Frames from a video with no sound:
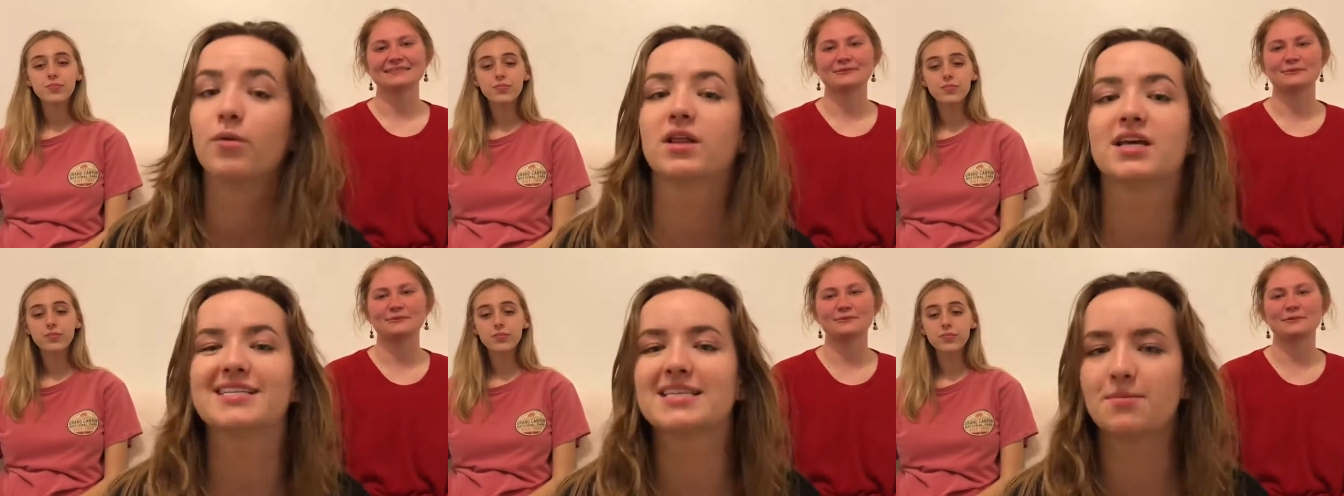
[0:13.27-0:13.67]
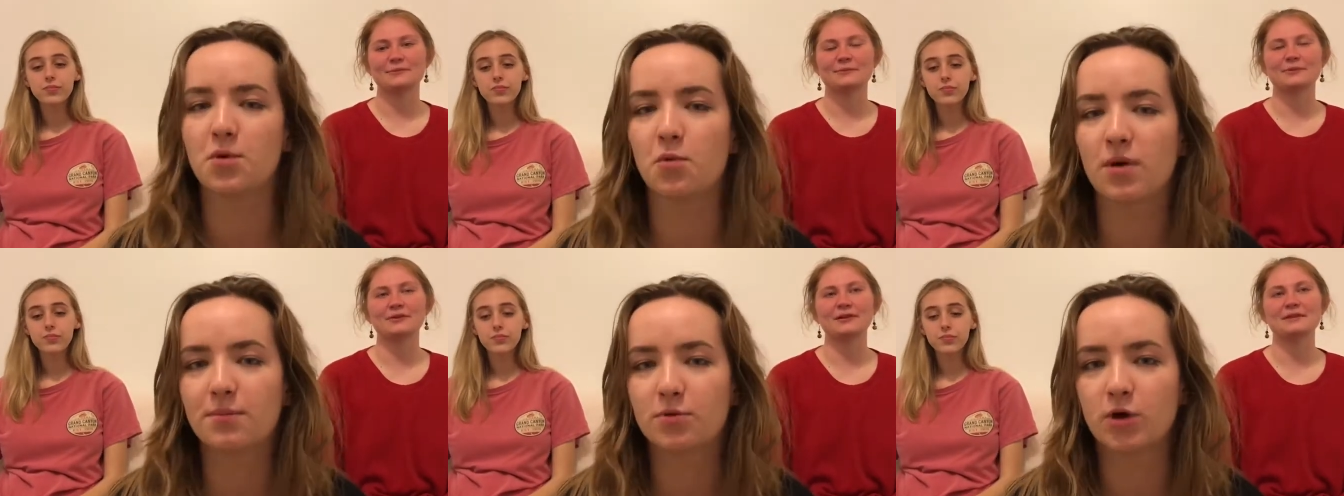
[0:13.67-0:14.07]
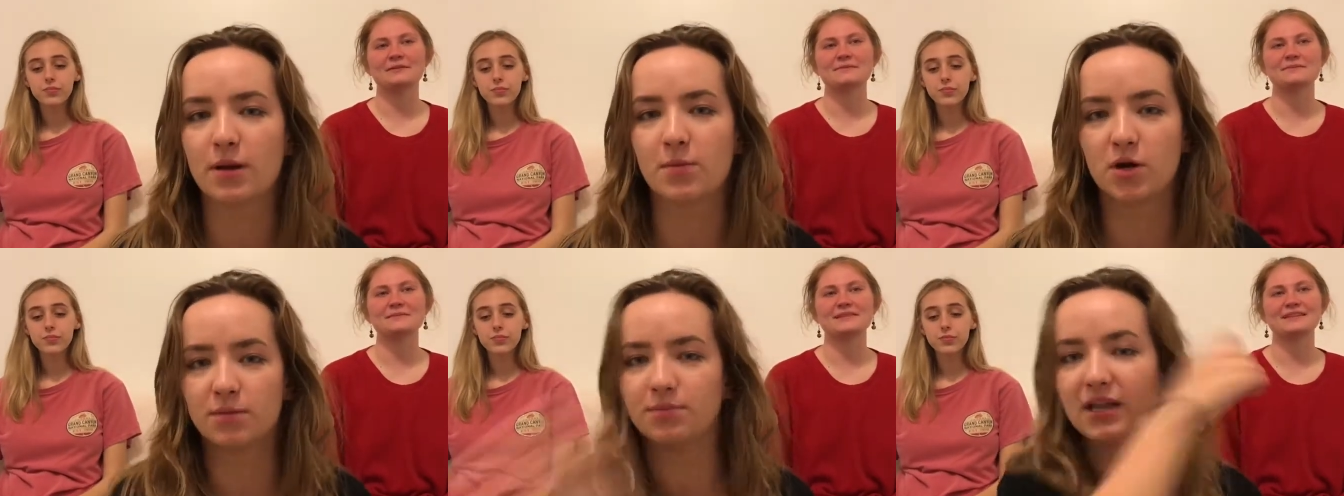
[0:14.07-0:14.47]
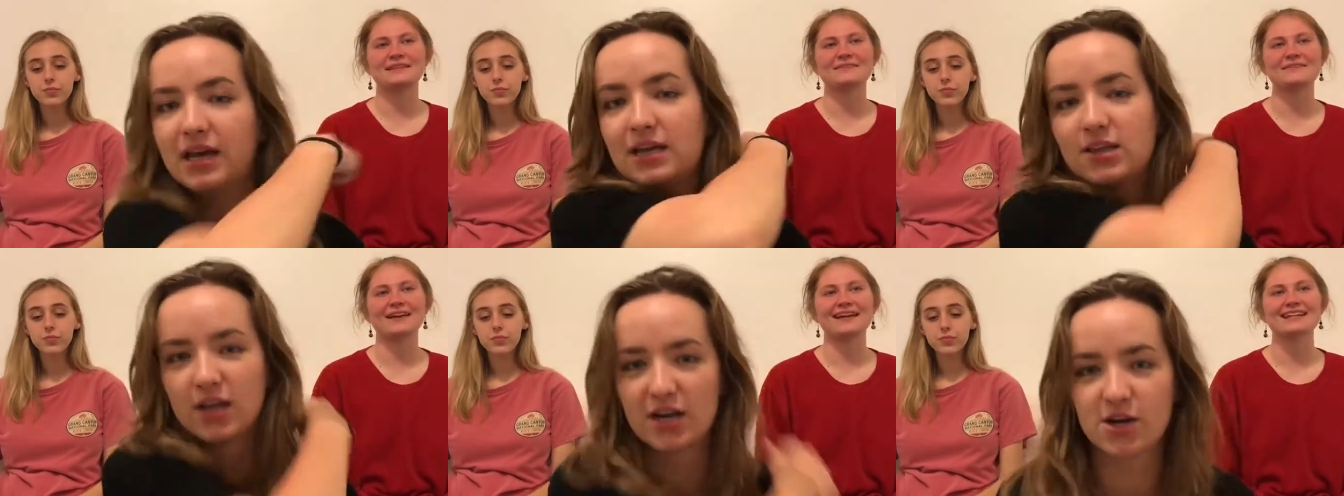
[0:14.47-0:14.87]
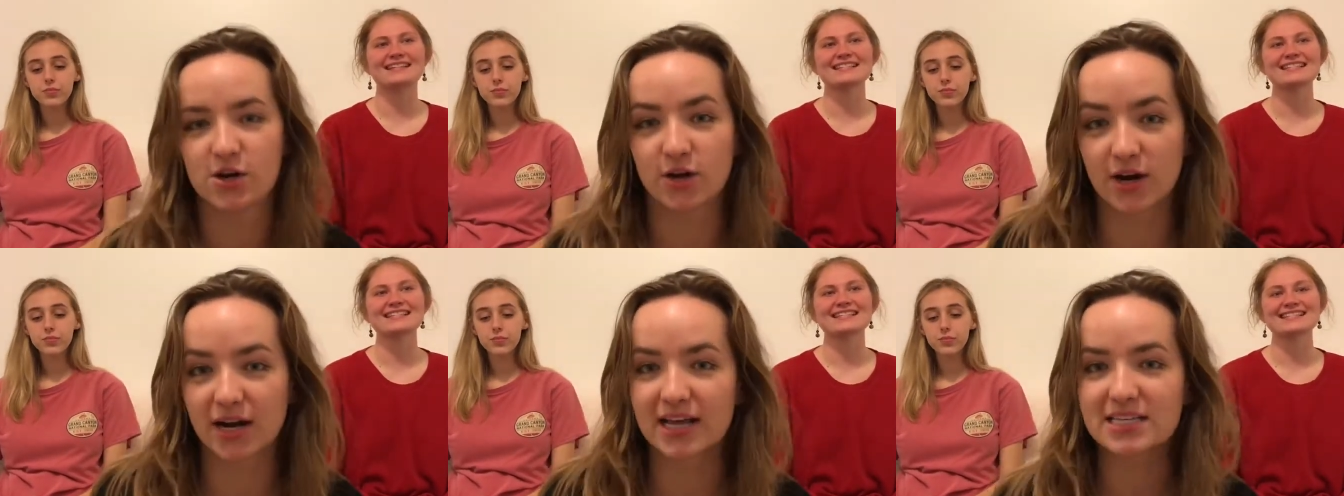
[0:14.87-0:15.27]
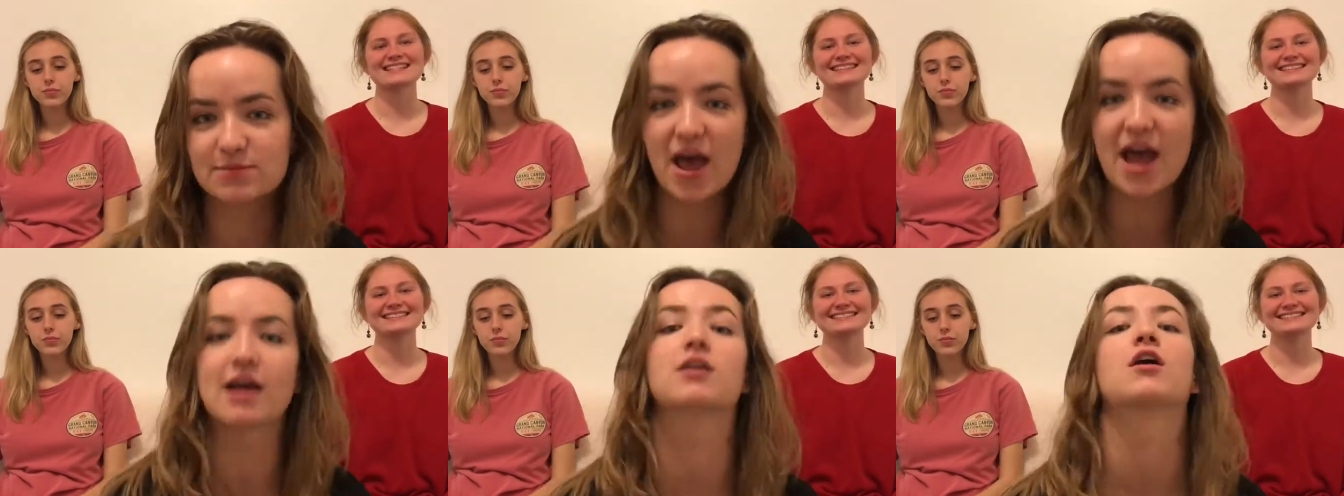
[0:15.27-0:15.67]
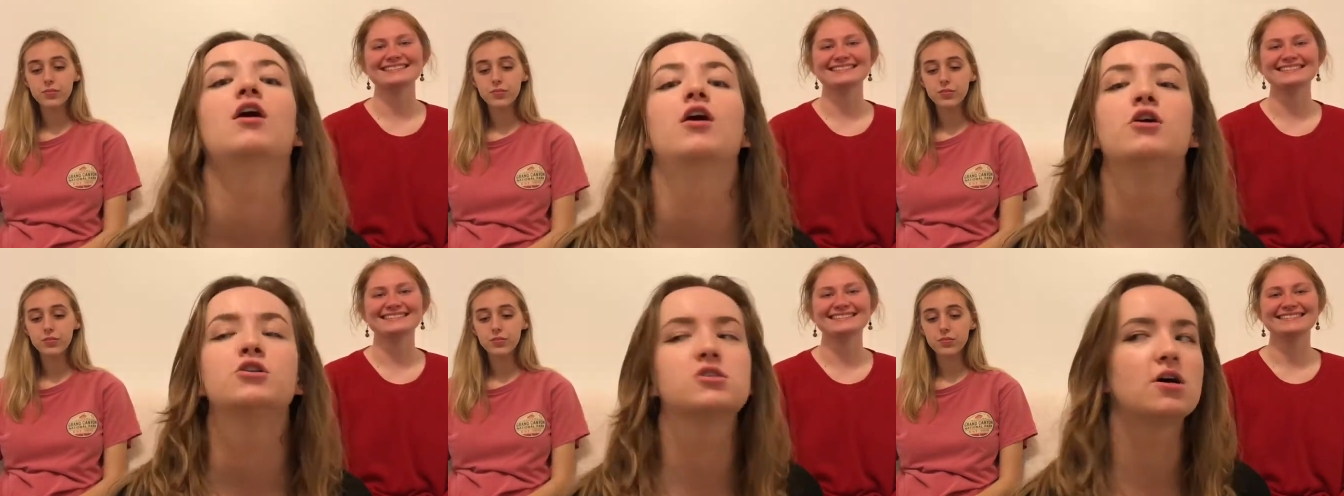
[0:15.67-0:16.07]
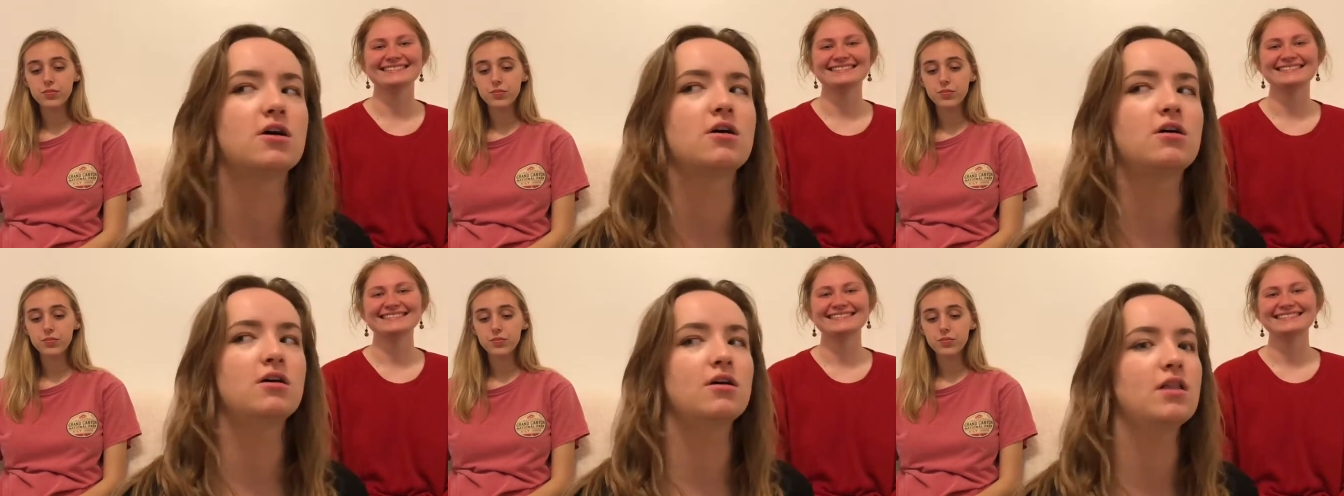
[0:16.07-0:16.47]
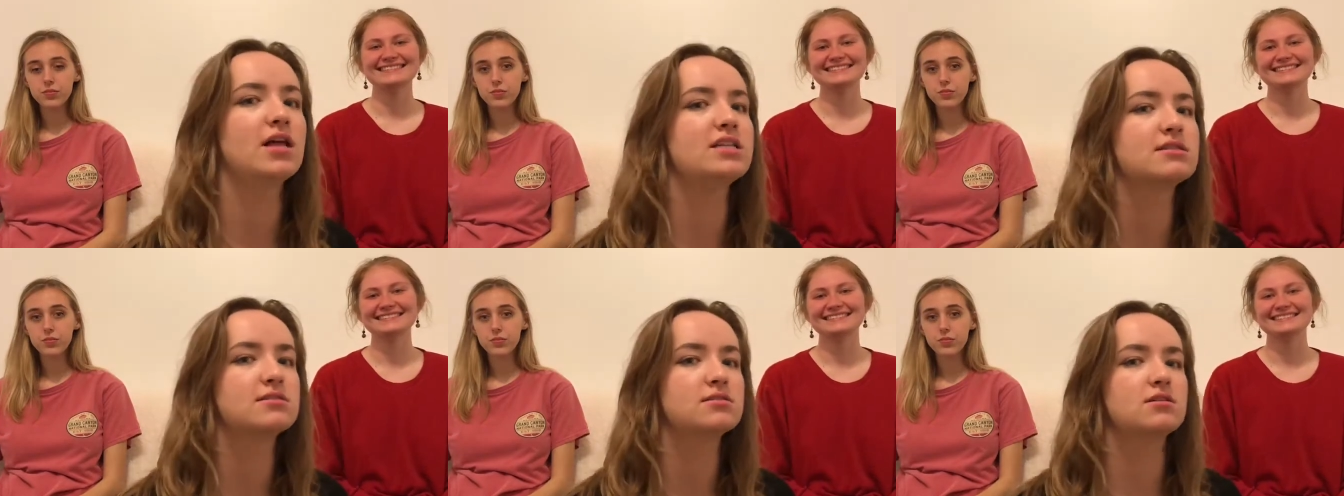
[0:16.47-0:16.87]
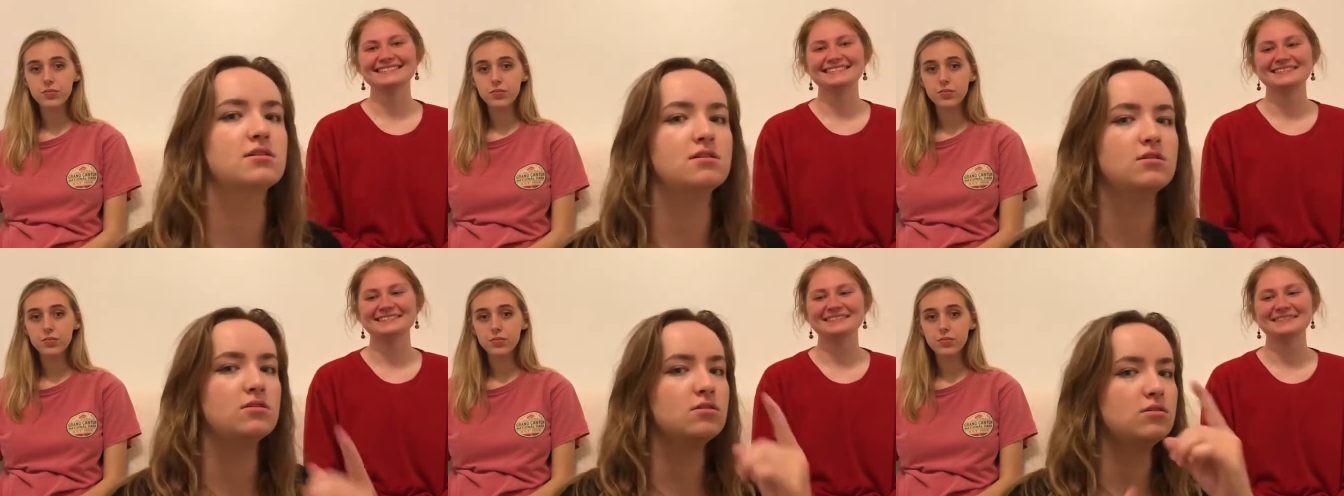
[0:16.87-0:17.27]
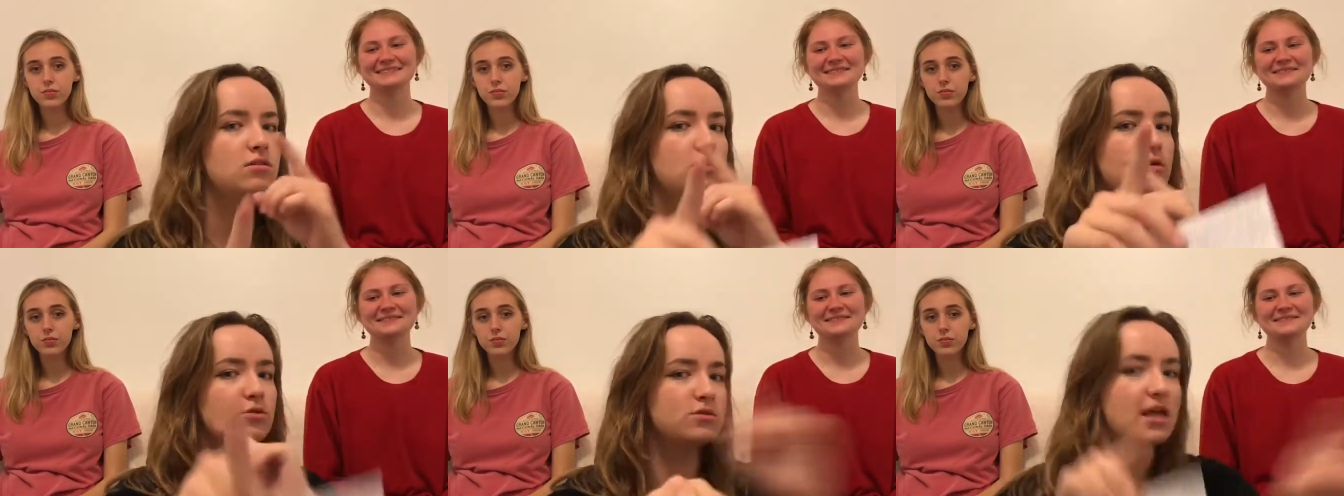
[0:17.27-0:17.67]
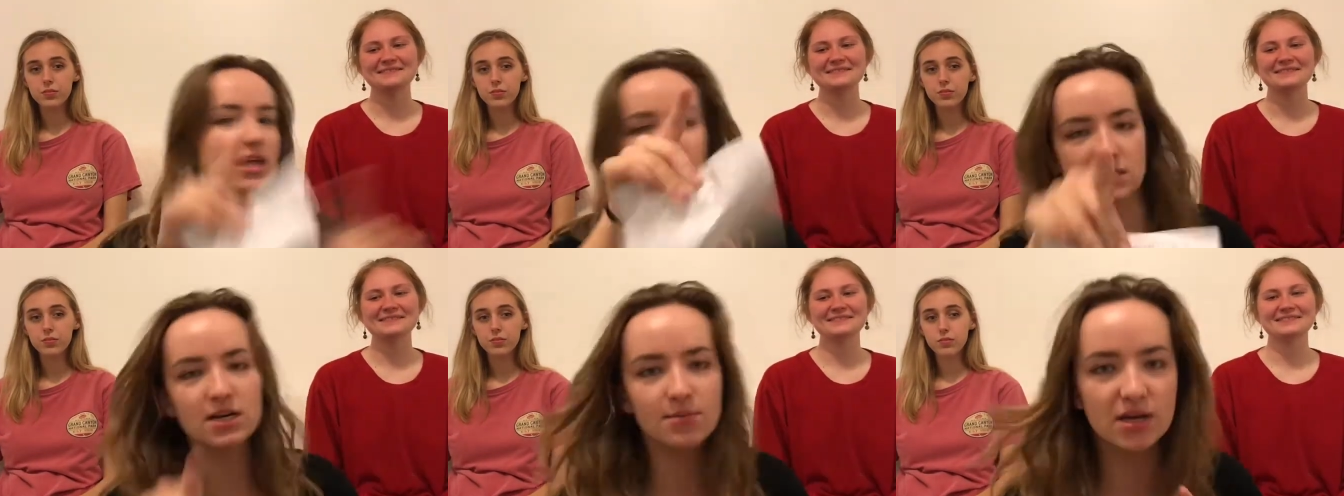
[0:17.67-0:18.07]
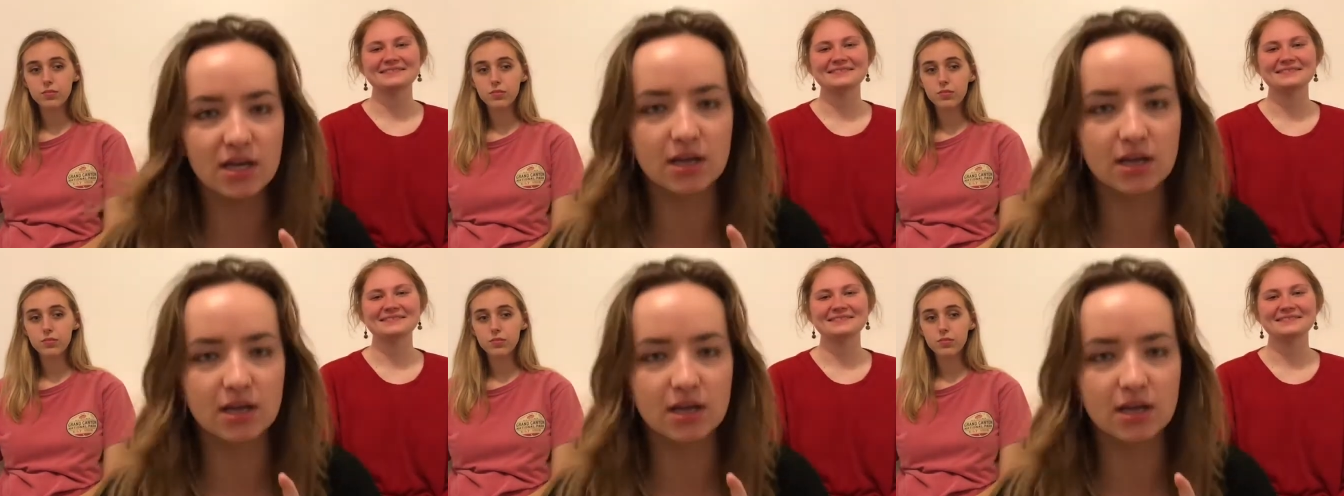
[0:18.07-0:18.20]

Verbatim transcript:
Speaker 1: Really, it's gonna be whipped cream on a plate and they're gonna get smacked. So let's see who that's gonna